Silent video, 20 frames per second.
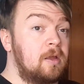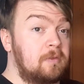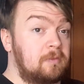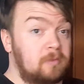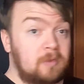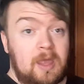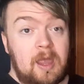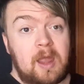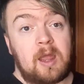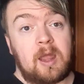
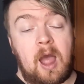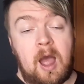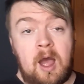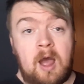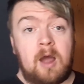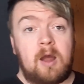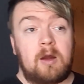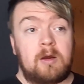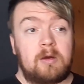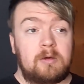They
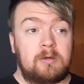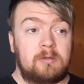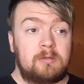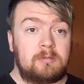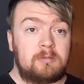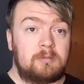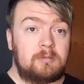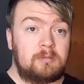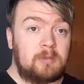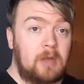are
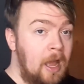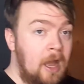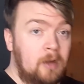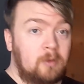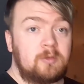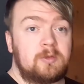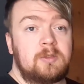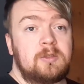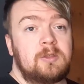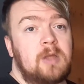out